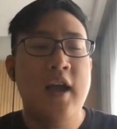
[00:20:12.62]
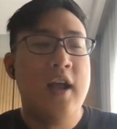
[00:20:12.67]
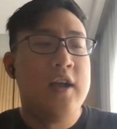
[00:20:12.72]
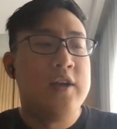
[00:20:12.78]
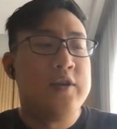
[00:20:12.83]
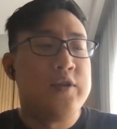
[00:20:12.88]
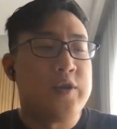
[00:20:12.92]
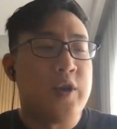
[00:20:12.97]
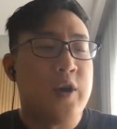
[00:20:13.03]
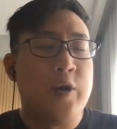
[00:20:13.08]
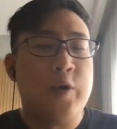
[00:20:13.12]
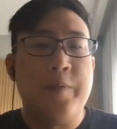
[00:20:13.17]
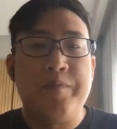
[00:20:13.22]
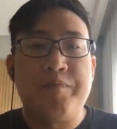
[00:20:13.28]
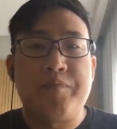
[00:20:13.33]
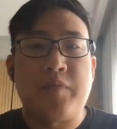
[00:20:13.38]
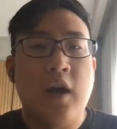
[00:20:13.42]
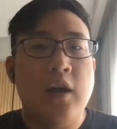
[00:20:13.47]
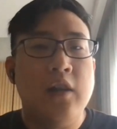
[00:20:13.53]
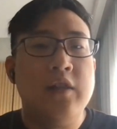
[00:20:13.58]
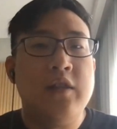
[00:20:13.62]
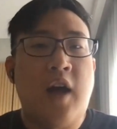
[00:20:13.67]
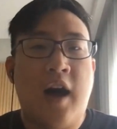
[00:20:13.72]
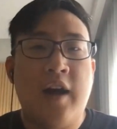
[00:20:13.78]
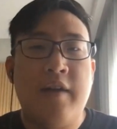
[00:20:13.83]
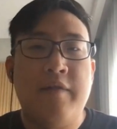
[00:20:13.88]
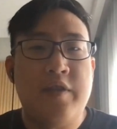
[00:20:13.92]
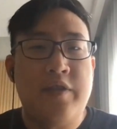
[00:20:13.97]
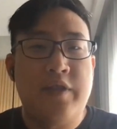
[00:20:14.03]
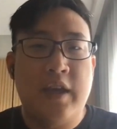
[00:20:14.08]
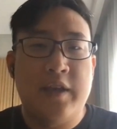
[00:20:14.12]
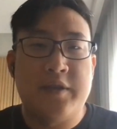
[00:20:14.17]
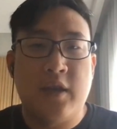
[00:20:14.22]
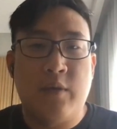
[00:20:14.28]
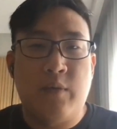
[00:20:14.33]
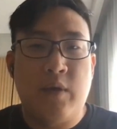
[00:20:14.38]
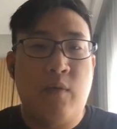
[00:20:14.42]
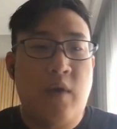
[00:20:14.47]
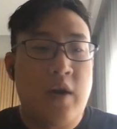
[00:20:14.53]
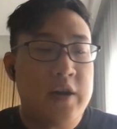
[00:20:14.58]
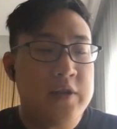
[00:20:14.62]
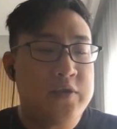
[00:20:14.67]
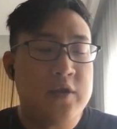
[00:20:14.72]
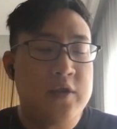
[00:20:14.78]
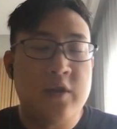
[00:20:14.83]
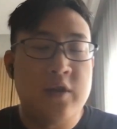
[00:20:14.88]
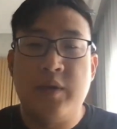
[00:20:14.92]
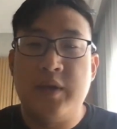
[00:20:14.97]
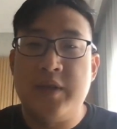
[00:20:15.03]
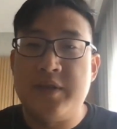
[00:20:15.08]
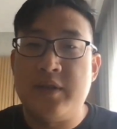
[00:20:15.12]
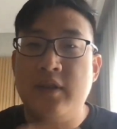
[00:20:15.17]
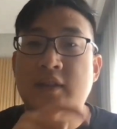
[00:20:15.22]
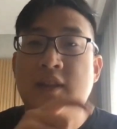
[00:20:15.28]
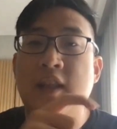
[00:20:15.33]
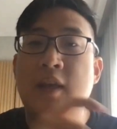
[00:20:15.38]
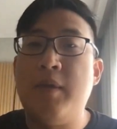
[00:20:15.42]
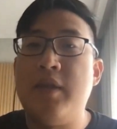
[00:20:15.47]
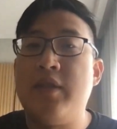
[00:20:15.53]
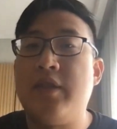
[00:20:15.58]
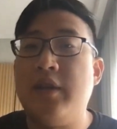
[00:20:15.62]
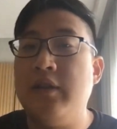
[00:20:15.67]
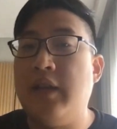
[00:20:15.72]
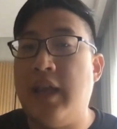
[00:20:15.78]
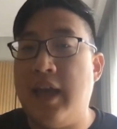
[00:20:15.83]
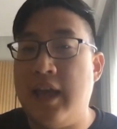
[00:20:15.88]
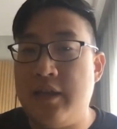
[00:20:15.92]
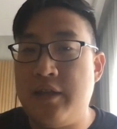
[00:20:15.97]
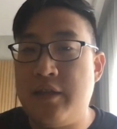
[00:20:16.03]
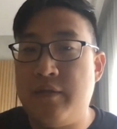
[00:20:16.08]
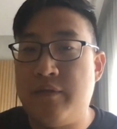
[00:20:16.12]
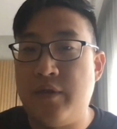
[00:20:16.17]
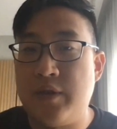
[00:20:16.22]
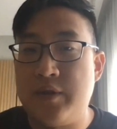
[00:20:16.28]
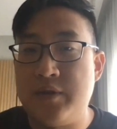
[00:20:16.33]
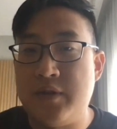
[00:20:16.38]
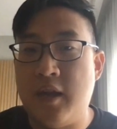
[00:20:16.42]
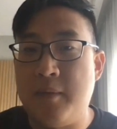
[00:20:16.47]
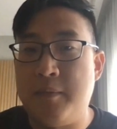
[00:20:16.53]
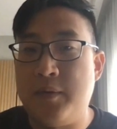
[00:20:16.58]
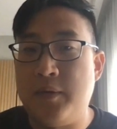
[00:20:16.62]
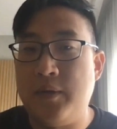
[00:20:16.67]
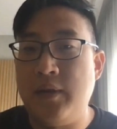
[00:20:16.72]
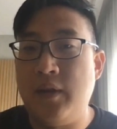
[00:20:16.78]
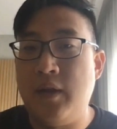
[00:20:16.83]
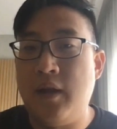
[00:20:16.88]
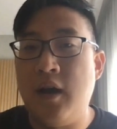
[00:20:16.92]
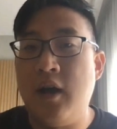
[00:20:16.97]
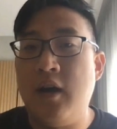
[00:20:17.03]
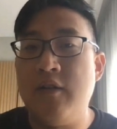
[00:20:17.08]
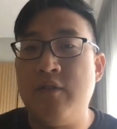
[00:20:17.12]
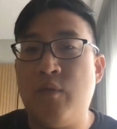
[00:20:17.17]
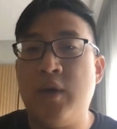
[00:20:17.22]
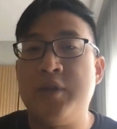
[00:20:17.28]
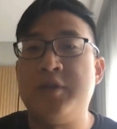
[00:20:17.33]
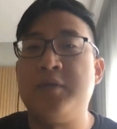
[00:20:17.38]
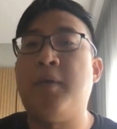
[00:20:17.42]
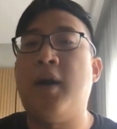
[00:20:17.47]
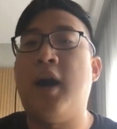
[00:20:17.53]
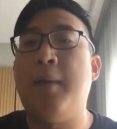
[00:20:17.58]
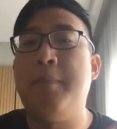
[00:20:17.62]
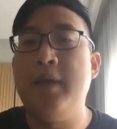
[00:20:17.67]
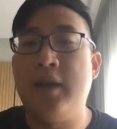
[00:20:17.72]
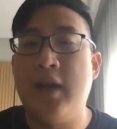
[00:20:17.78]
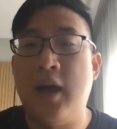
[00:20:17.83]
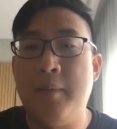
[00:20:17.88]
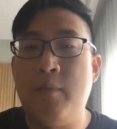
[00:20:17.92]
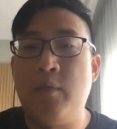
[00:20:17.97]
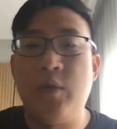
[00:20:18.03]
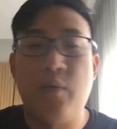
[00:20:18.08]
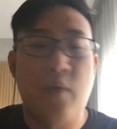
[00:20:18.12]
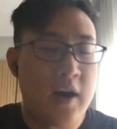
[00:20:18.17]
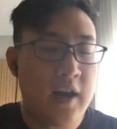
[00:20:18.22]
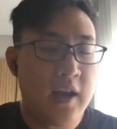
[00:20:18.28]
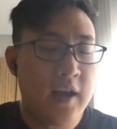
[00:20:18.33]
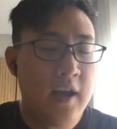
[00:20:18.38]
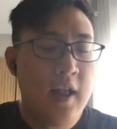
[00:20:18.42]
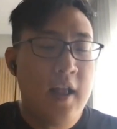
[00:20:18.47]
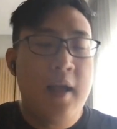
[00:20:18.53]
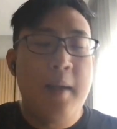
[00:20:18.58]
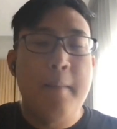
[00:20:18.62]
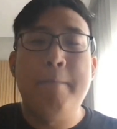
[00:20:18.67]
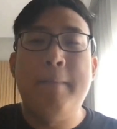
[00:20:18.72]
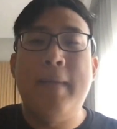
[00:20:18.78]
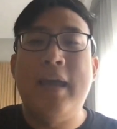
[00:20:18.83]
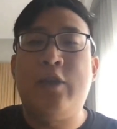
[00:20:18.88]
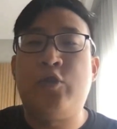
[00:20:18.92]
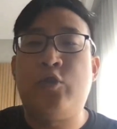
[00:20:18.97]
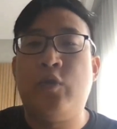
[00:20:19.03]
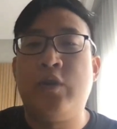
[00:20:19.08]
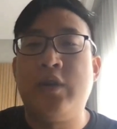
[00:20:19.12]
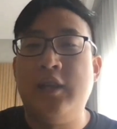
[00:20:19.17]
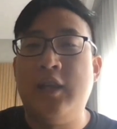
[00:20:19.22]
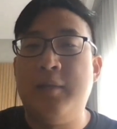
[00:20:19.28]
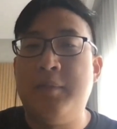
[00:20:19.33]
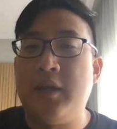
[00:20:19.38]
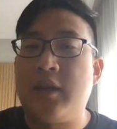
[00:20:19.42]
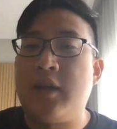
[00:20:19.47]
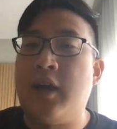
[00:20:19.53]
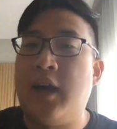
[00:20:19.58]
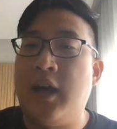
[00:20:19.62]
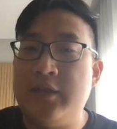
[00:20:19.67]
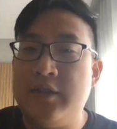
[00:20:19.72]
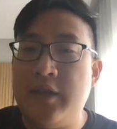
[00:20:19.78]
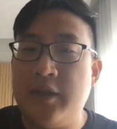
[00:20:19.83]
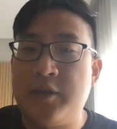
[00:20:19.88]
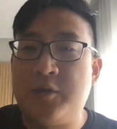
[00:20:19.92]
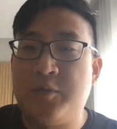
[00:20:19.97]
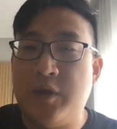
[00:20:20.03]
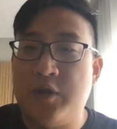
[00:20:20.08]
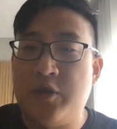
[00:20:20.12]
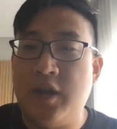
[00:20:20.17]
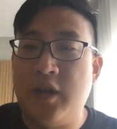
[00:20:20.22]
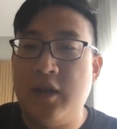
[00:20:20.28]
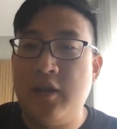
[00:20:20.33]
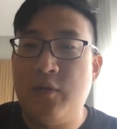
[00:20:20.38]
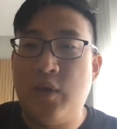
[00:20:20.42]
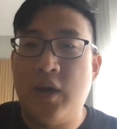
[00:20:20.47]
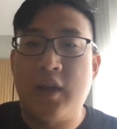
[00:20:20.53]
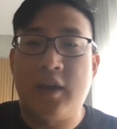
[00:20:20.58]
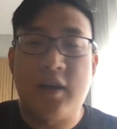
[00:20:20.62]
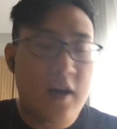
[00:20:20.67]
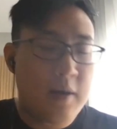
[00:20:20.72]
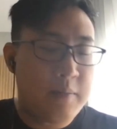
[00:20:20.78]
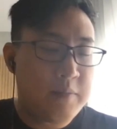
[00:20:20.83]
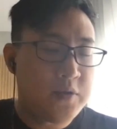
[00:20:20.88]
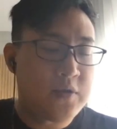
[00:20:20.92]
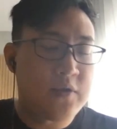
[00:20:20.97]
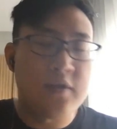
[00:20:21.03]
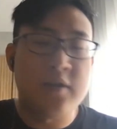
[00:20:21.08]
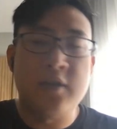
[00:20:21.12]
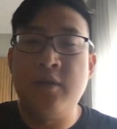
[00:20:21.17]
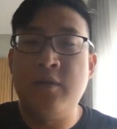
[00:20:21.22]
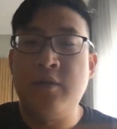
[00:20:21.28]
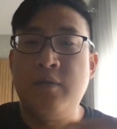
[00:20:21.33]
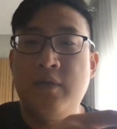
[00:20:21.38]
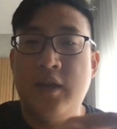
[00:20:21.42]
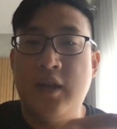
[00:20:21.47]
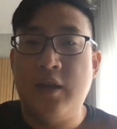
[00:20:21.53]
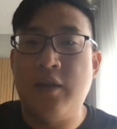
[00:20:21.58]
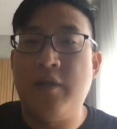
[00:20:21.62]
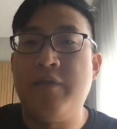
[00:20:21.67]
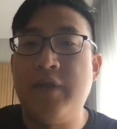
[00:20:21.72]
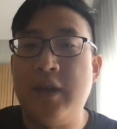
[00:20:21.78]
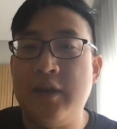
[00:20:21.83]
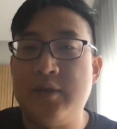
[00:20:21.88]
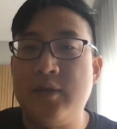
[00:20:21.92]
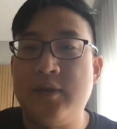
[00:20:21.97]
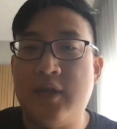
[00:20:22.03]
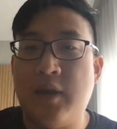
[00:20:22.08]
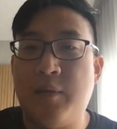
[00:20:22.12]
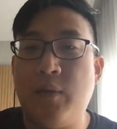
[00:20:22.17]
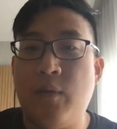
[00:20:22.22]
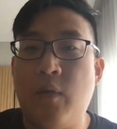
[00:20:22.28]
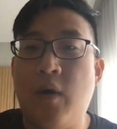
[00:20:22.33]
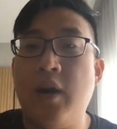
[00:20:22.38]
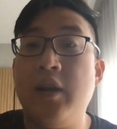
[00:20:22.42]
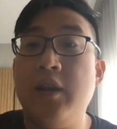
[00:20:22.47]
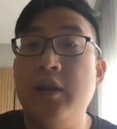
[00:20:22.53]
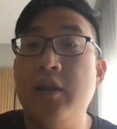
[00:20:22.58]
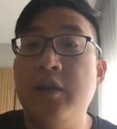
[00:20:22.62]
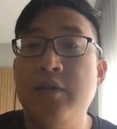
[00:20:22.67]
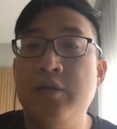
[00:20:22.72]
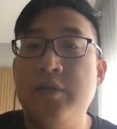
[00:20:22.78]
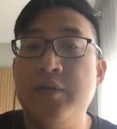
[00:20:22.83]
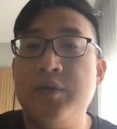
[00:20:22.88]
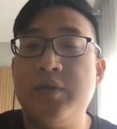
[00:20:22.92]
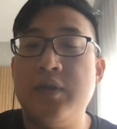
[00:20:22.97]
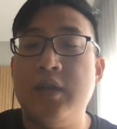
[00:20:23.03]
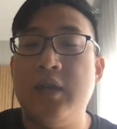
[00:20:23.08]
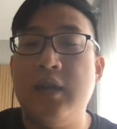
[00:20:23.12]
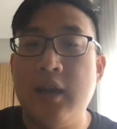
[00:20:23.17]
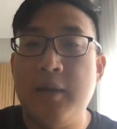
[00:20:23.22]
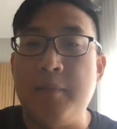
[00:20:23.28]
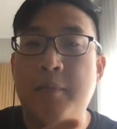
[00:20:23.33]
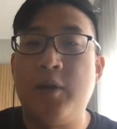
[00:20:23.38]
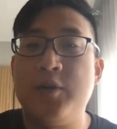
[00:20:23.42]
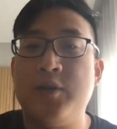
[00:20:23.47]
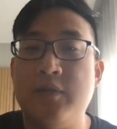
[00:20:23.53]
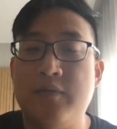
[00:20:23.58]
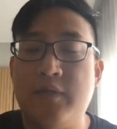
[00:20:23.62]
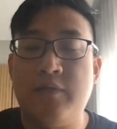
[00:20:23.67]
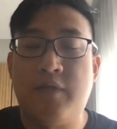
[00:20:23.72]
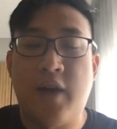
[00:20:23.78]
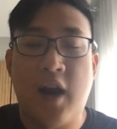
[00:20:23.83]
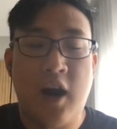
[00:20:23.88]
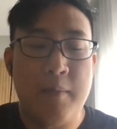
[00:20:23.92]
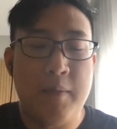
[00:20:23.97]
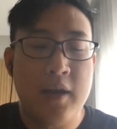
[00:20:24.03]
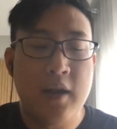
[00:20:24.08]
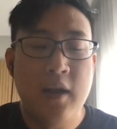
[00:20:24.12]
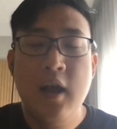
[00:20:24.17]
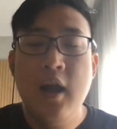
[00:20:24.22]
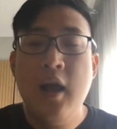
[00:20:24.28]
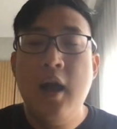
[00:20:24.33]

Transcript: So a lot of the things that we want to do is limit the length, for example, of what's popping up. We want to make sure to limit context switching when it comes to the interfaces that we want to use in an immersive environment.